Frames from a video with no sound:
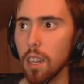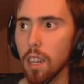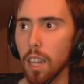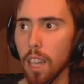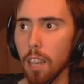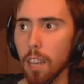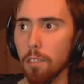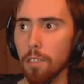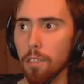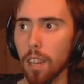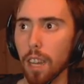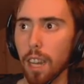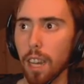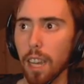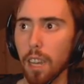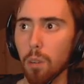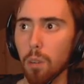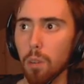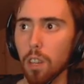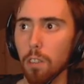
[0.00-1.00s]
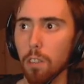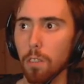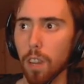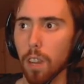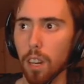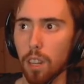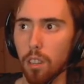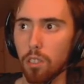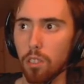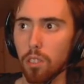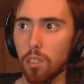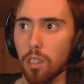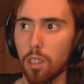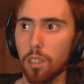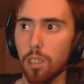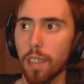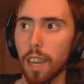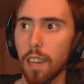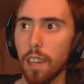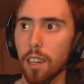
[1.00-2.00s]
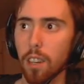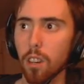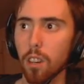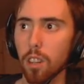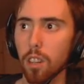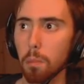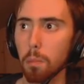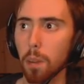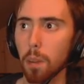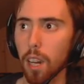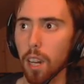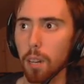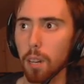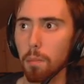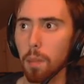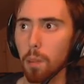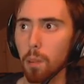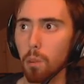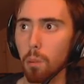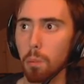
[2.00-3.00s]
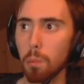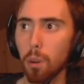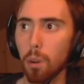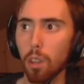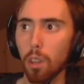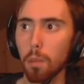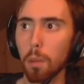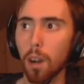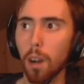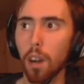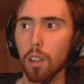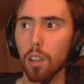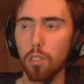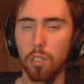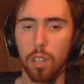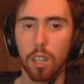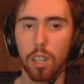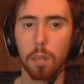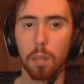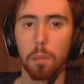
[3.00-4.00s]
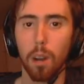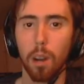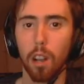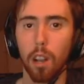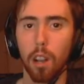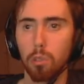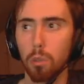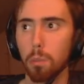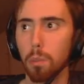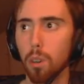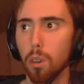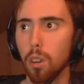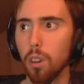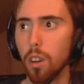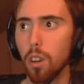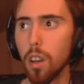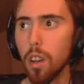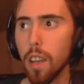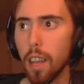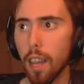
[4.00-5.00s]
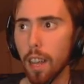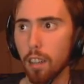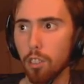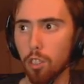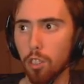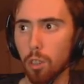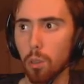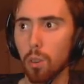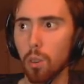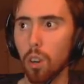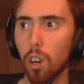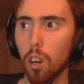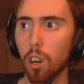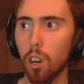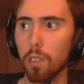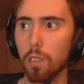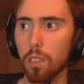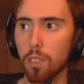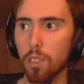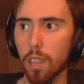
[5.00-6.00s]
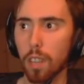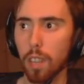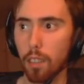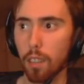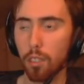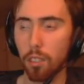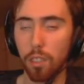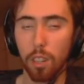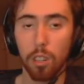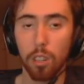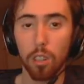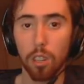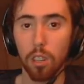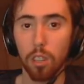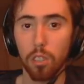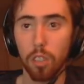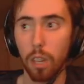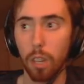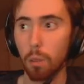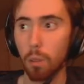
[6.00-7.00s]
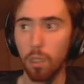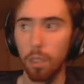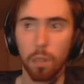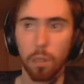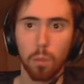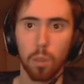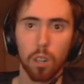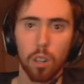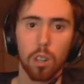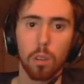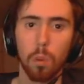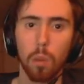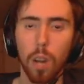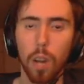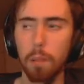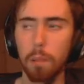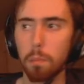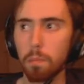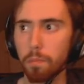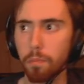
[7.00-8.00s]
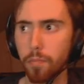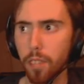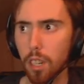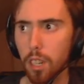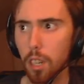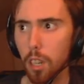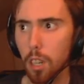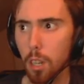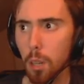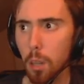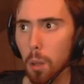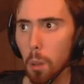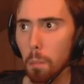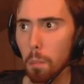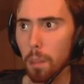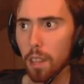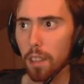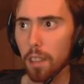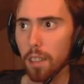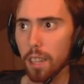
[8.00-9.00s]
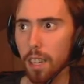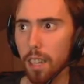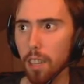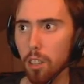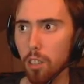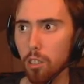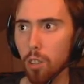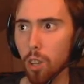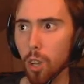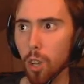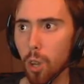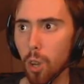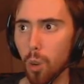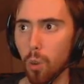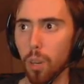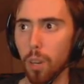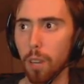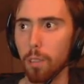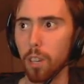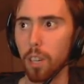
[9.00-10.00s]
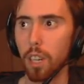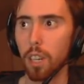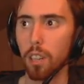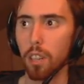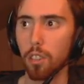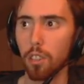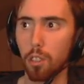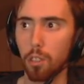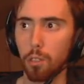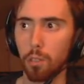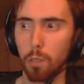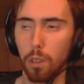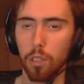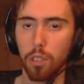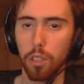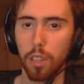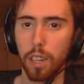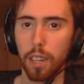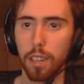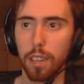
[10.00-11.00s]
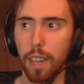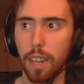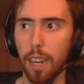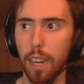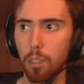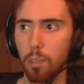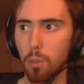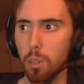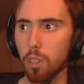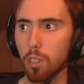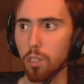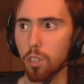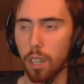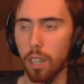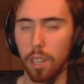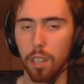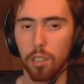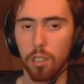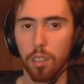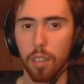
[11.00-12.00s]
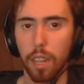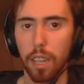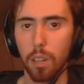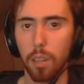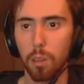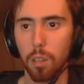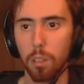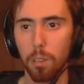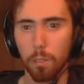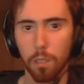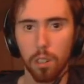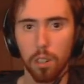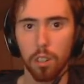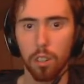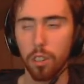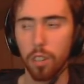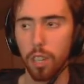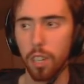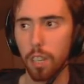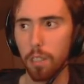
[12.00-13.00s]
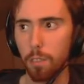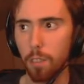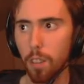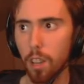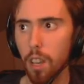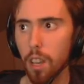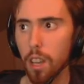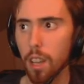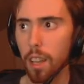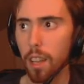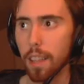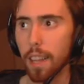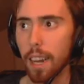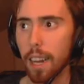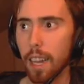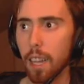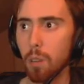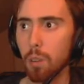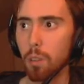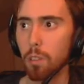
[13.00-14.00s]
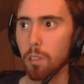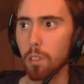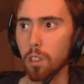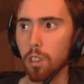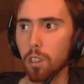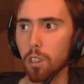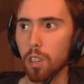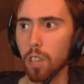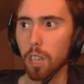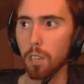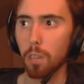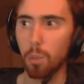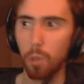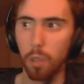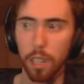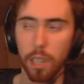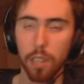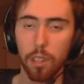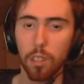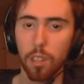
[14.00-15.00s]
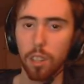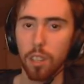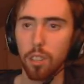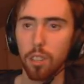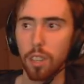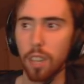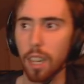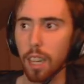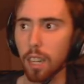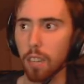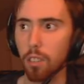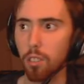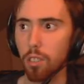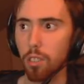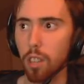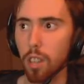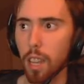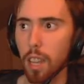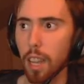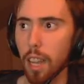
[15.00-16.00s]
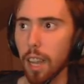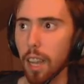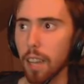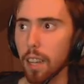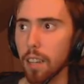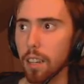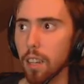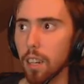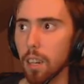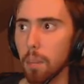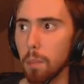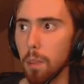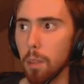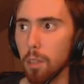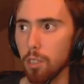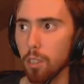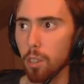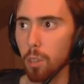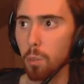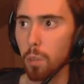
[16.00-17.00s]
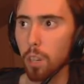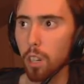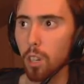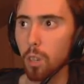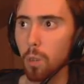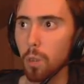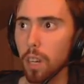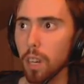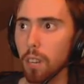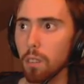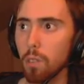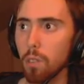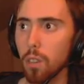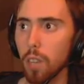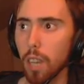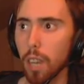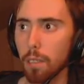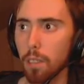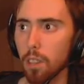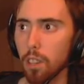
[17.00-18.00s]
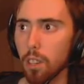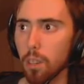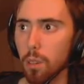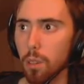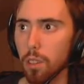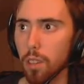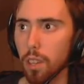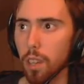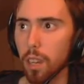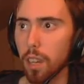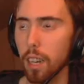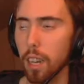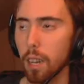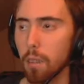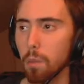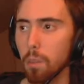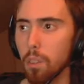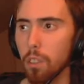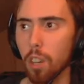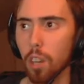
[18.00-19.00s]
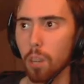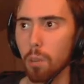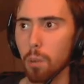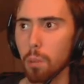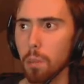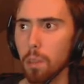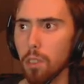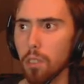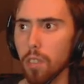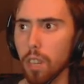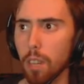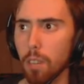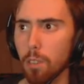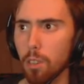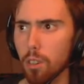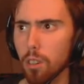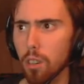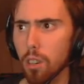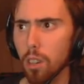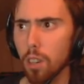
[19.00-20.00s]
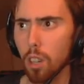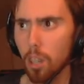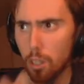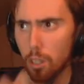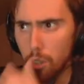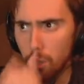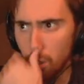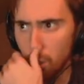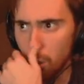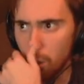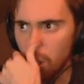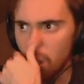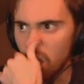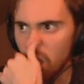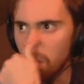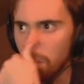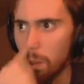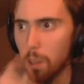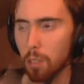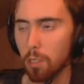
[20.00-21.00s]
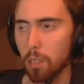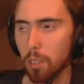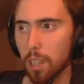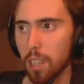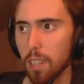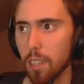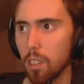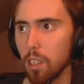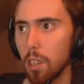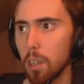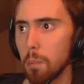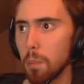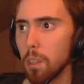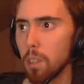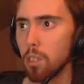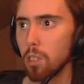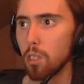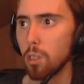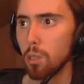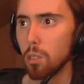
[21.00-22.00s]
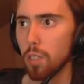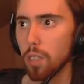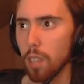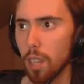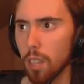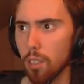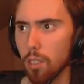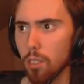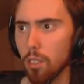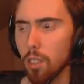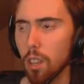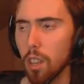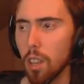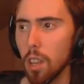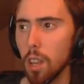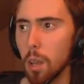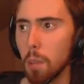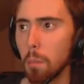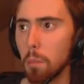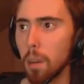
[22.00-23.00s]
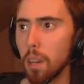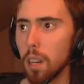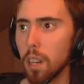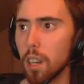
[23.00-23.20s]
if that AoE effect is still down there at the bottom, it will pull the boss, and the boss will pull, and so will all of these ads. Now you can say, well, then we're going to wipe. But the thing is, whenever he does his frenzied attacks, which is like his AoE frontal cleave, that AoE frontal cleave will kill these ads. And basically, we knew we didn't really have to deal with that, and we thought it would be safer to just basically kill them in 2 sets. But